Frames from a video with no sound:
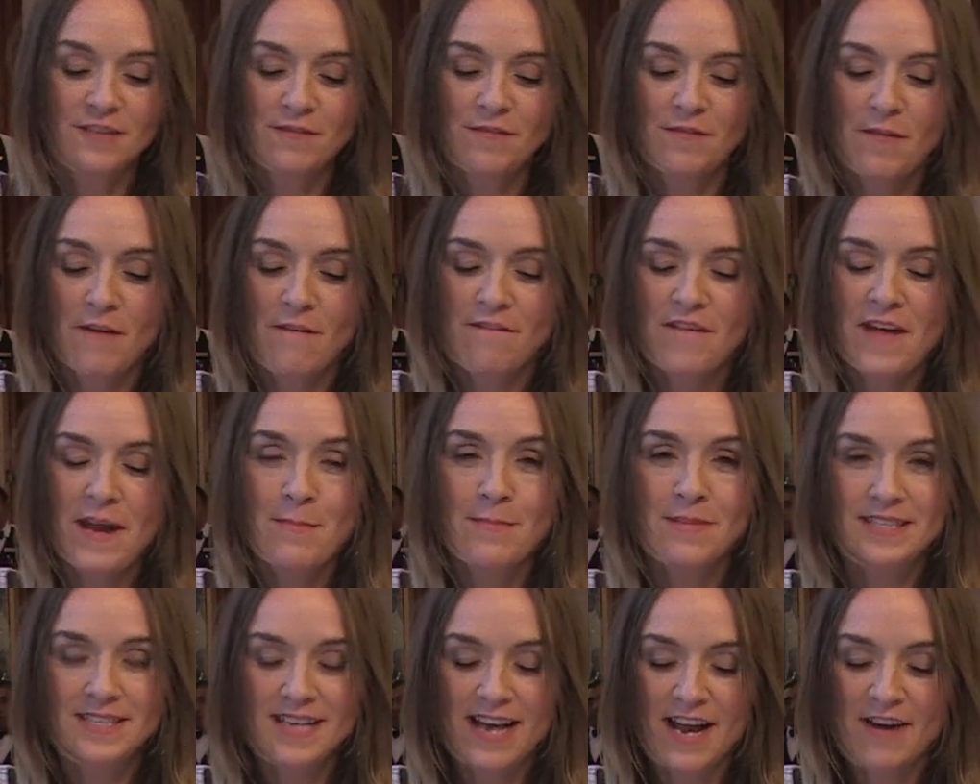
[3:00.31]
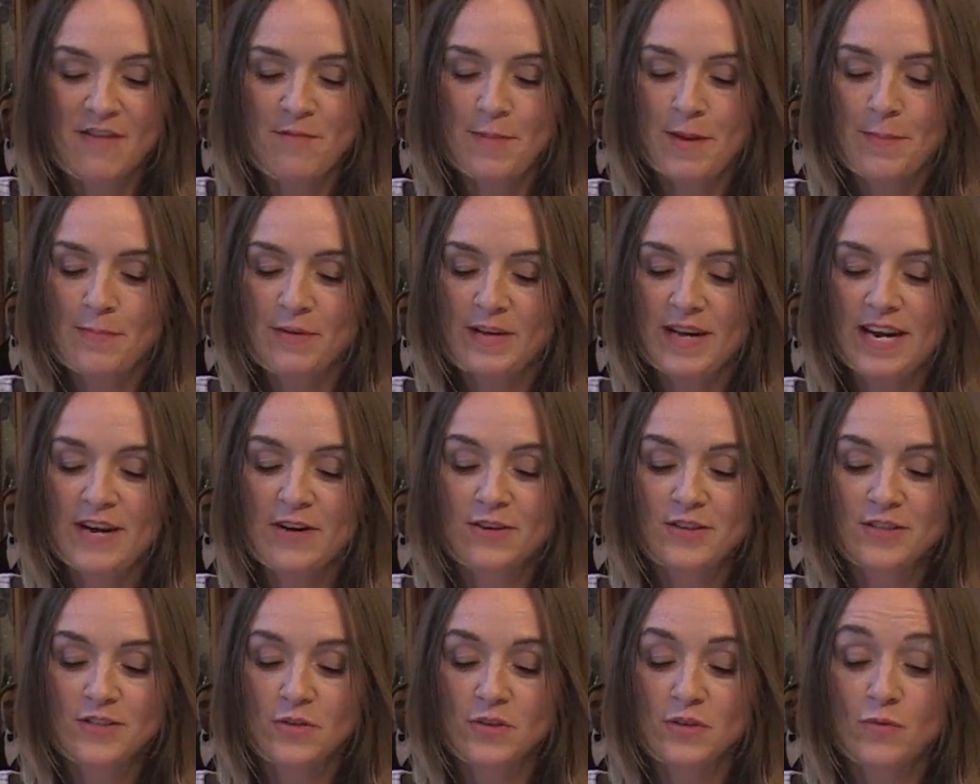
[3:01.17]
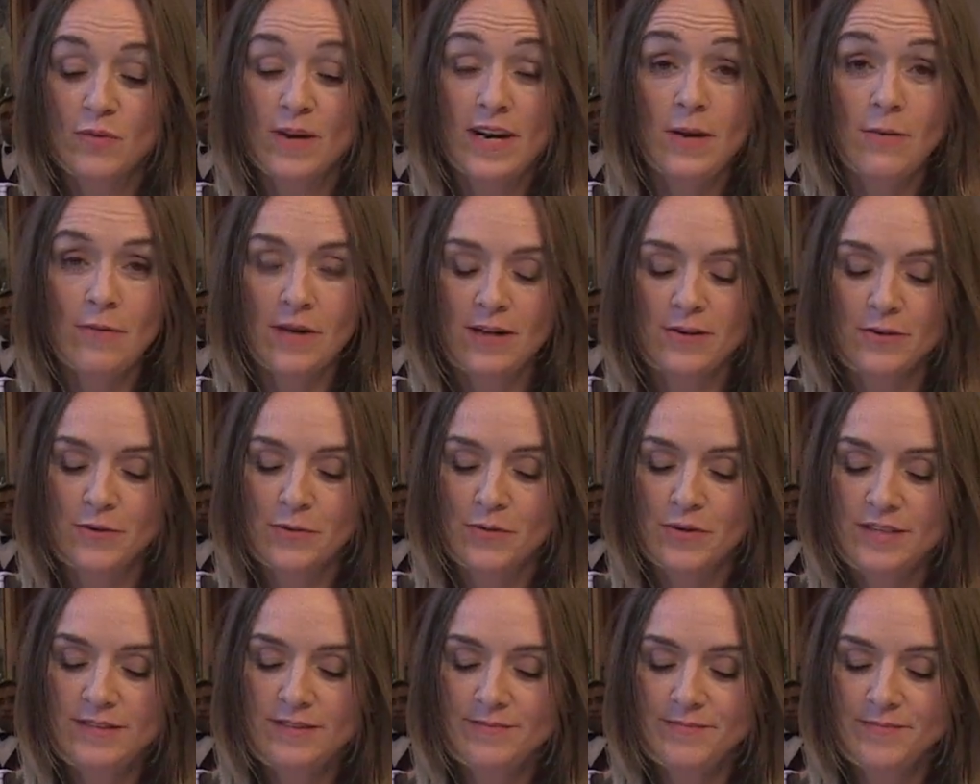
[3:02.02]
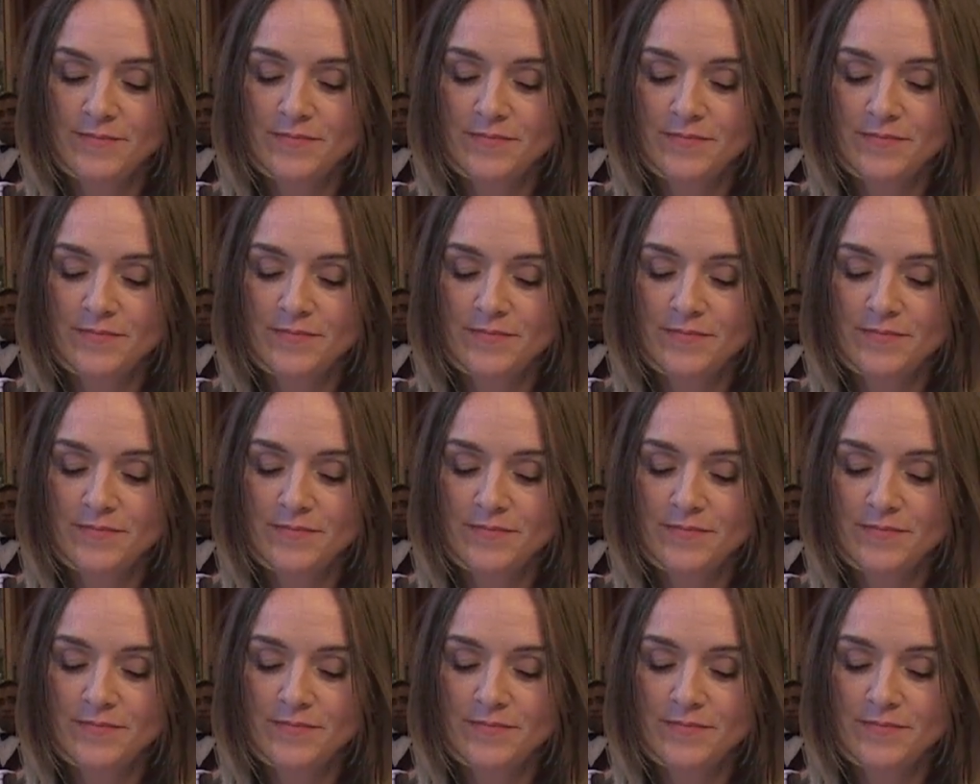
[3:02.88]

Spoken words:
of famous kind of people here, so it's really well known.